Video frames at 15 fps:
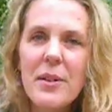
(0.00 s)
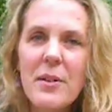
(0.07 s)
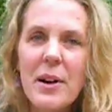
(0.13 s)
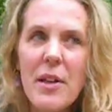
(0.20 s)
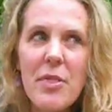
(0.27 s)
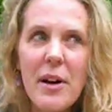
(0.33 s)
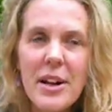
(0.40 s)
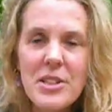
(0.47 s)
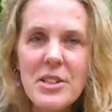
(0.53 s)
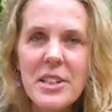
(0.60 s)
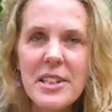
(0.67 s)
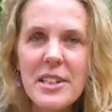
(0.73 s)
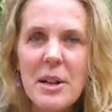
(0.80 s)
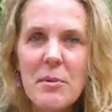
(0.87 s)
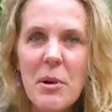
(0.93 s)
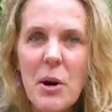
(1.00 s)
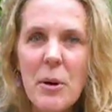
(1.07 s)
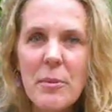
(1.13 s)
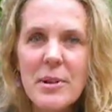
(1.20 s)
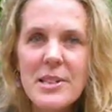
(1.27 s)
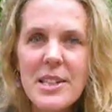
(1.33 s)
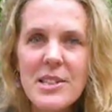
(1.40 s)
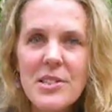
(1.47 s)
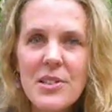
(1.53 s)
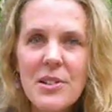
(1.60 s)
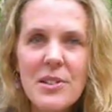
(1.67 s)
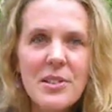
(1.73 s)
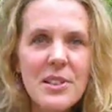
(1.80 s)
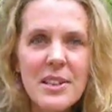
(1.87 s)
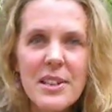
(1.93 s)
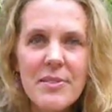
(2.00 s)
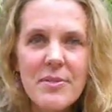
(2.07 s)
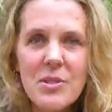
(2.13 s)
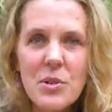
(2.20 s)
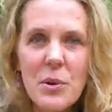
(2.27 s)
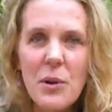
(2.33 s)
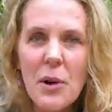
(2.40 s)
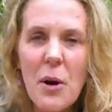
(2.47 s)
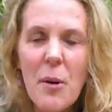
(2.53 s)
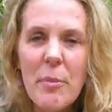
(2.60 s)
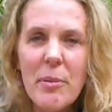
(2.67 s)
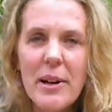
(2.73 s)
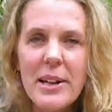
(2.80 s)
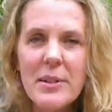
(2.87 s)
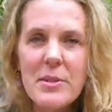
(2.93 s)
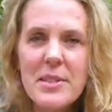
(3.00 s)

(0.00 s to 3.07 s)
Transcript: or I thought she had come home because I heard the door open.